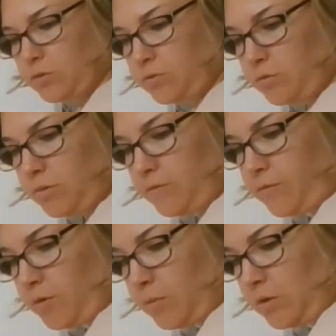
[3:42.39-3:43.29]
through a
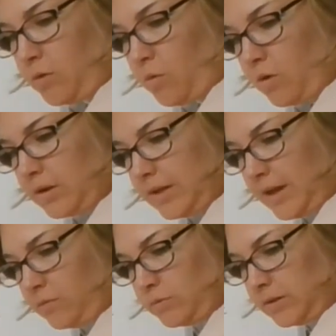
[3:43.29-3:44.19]
formula or
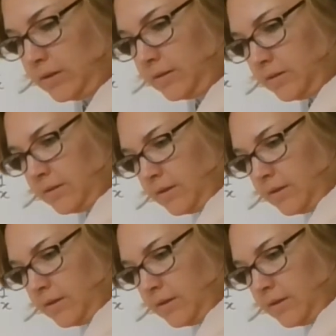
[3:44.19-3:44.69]
counting.